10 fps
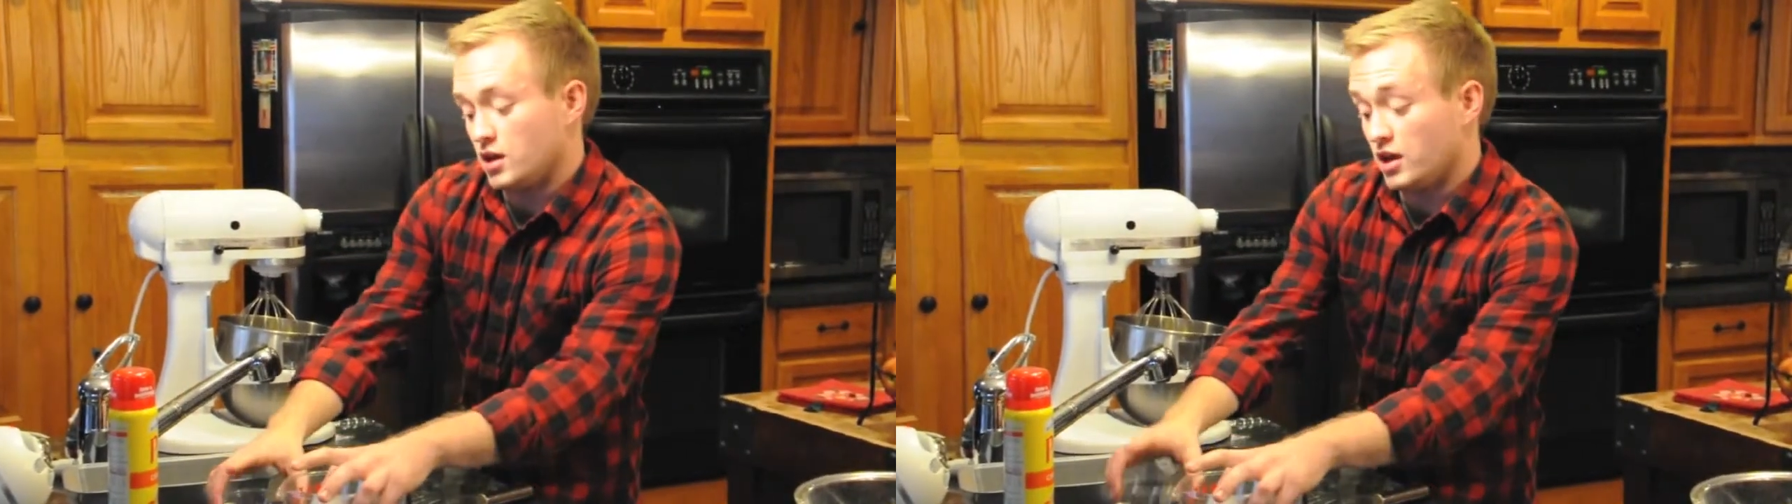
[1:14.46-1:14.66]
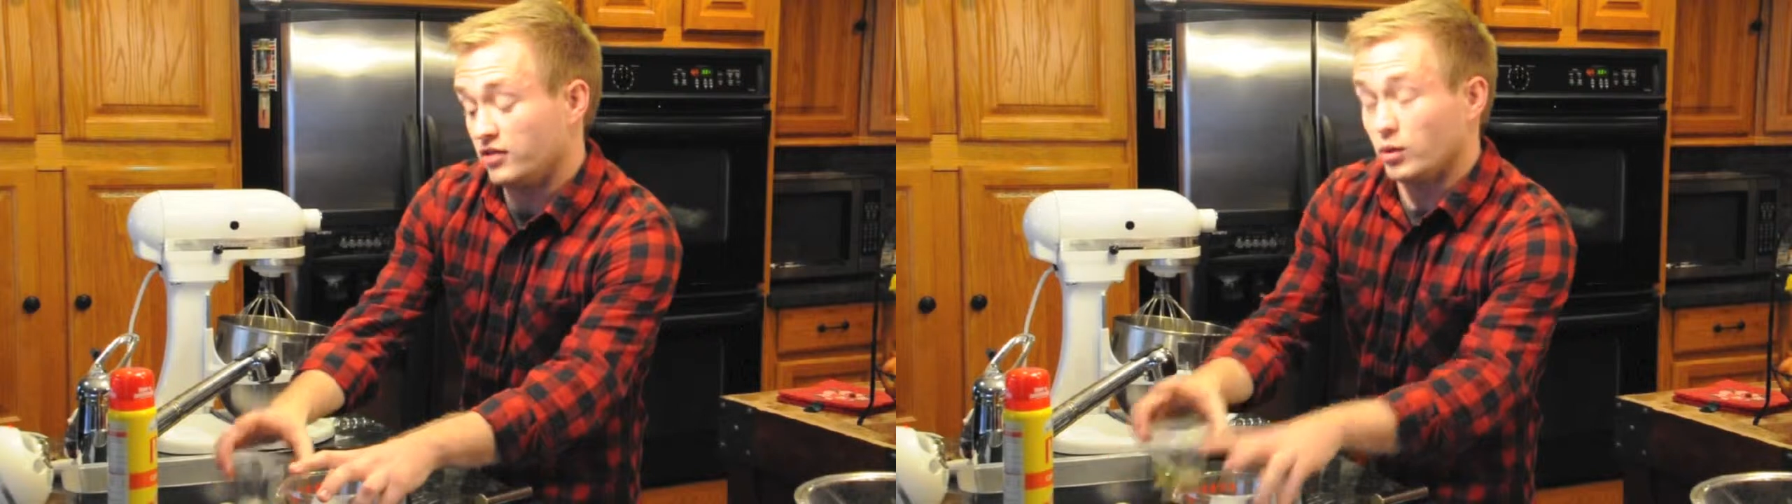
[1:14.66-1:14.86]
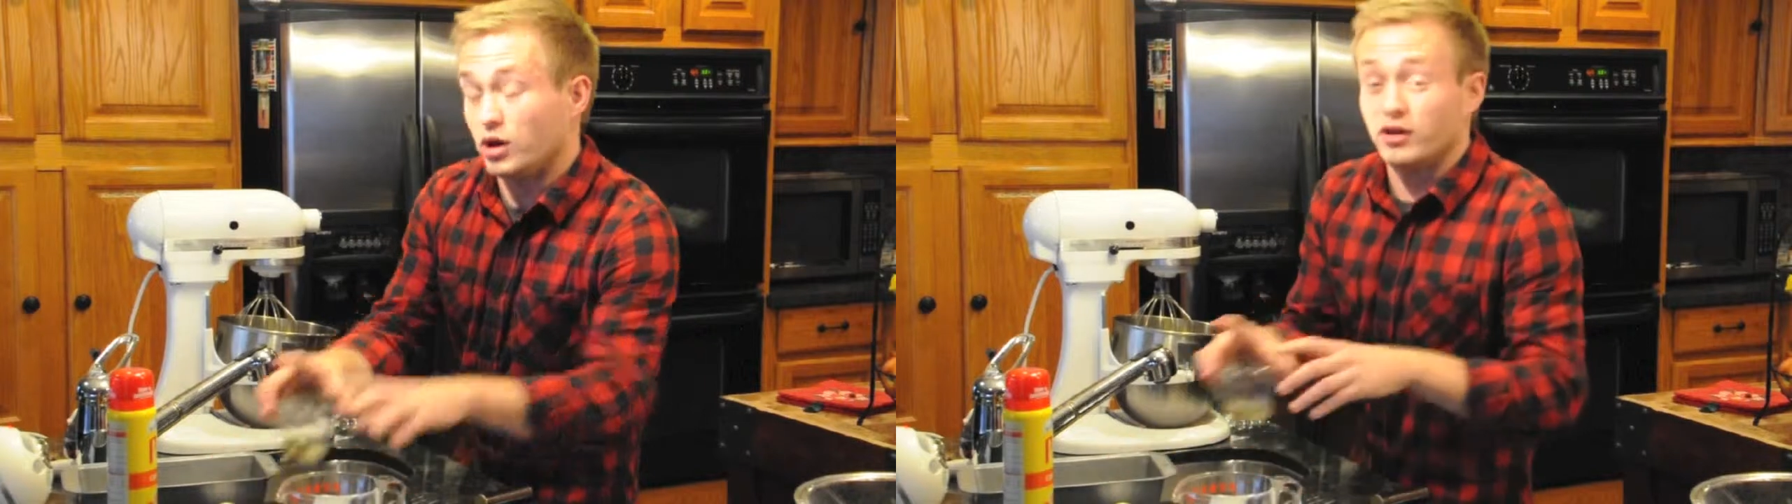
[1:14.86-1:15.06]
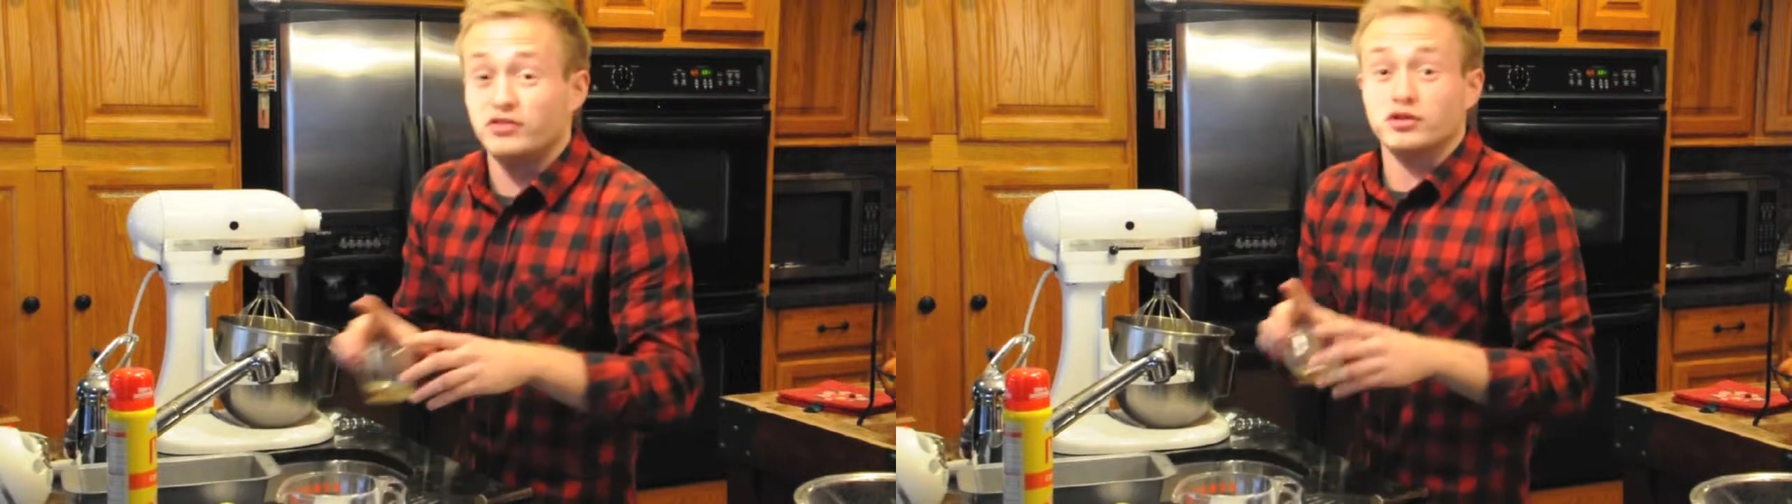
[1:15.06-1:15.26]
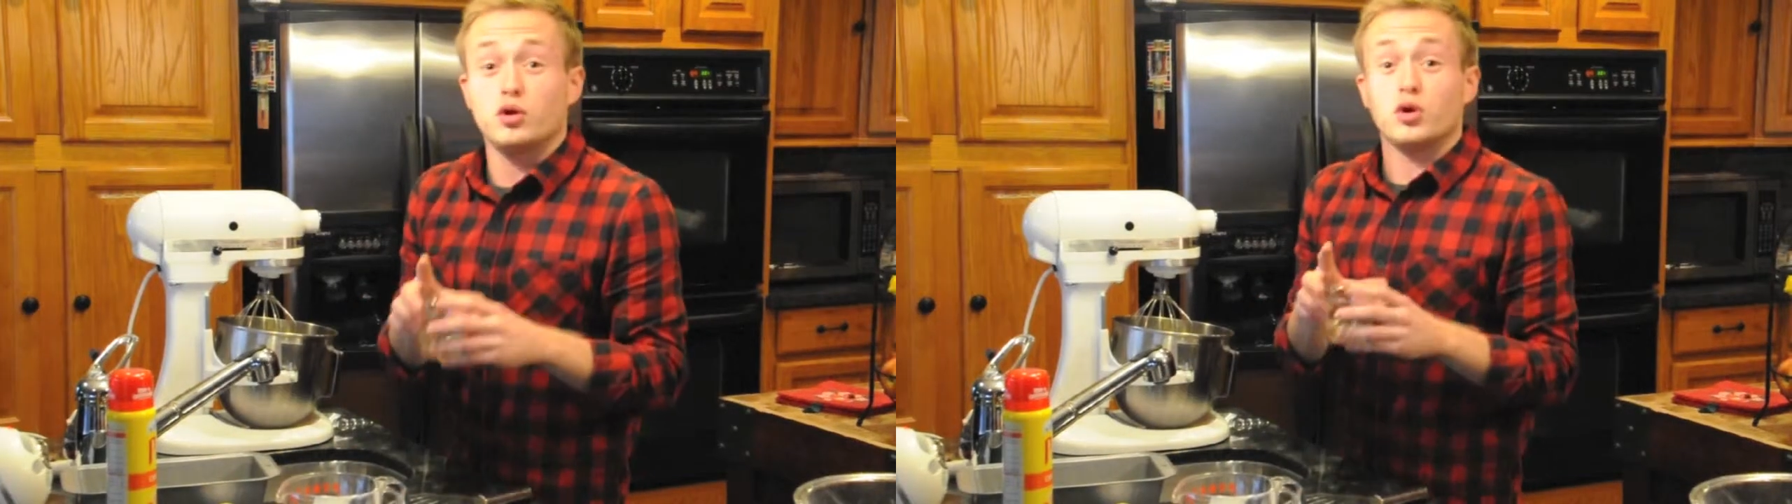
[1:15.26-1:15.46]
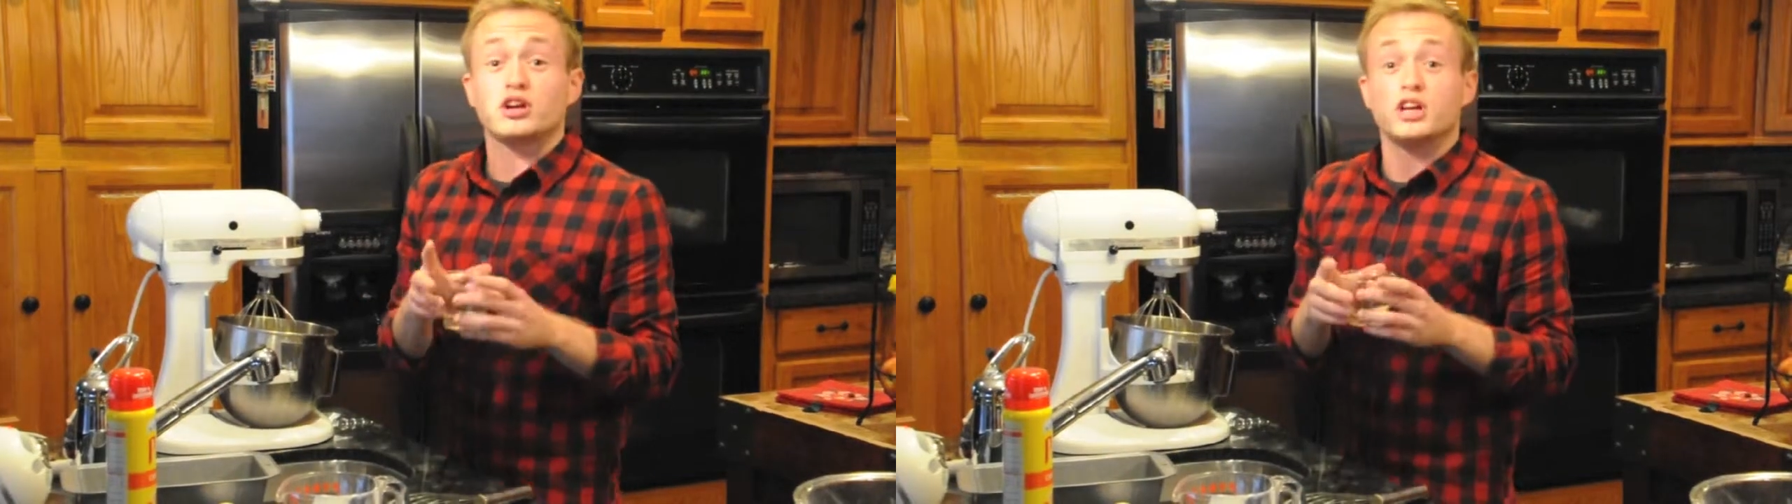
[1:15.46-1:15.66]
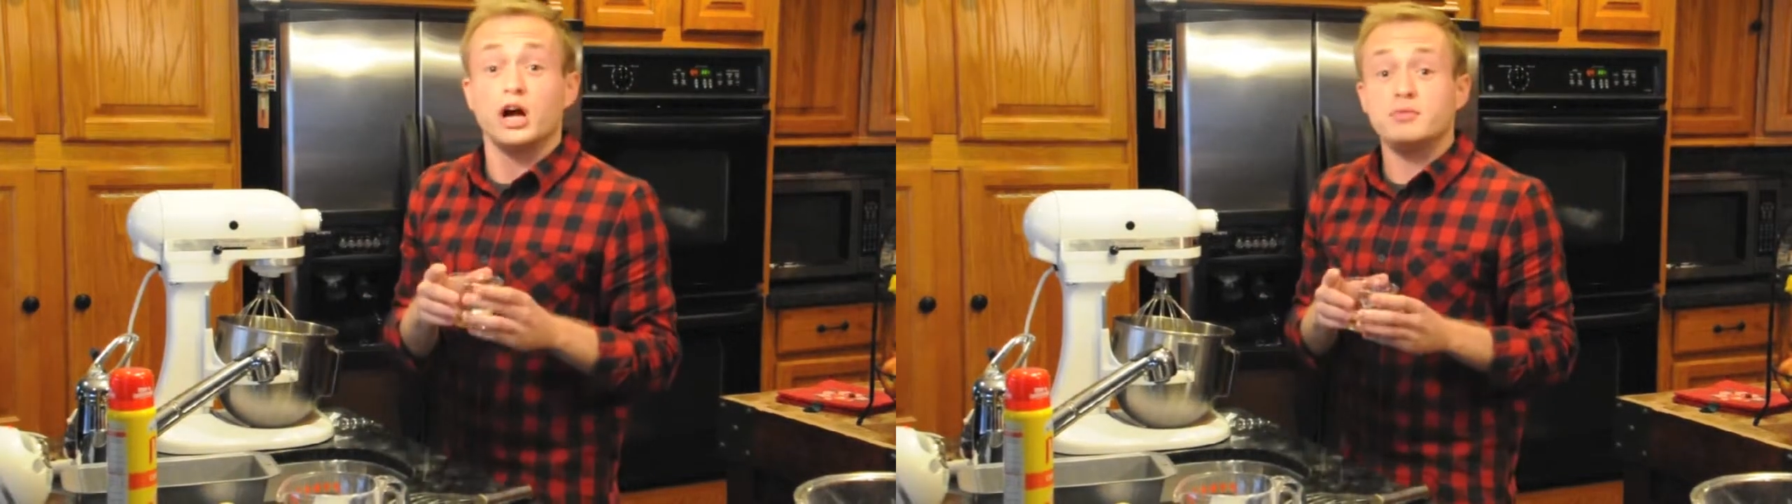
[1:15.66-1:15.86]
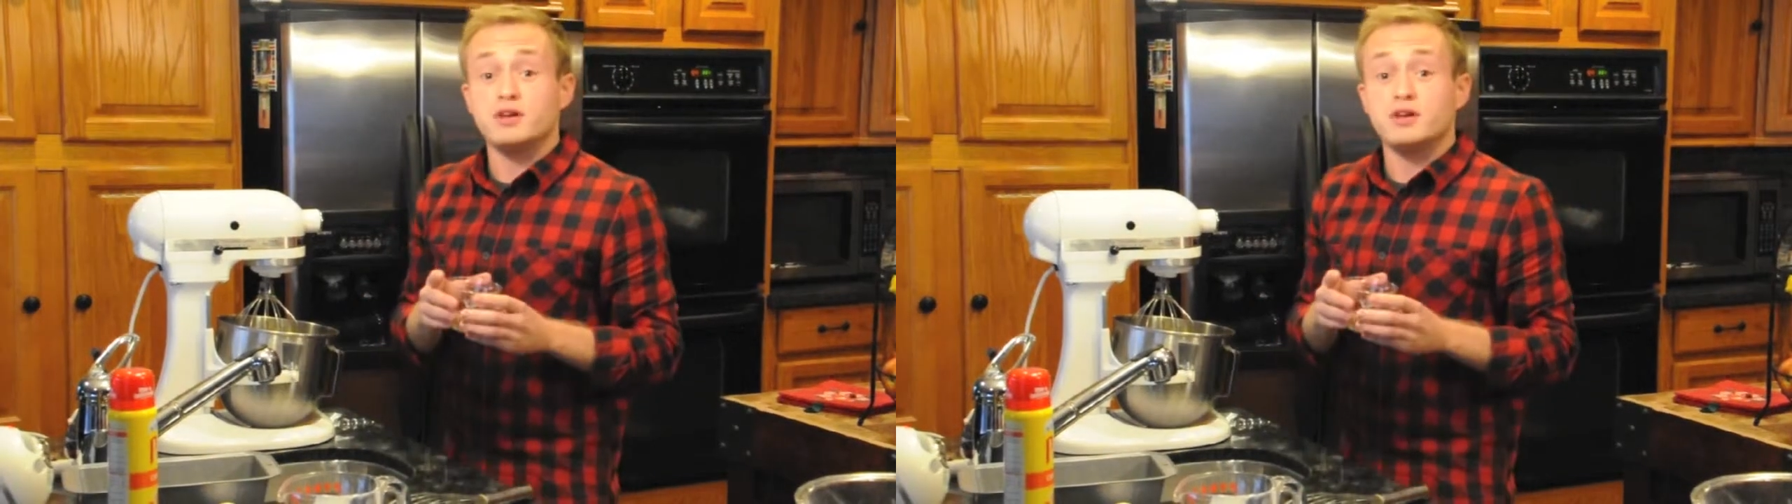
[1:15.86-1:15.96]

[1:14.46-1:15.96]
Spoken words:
as well as a 1/4 cup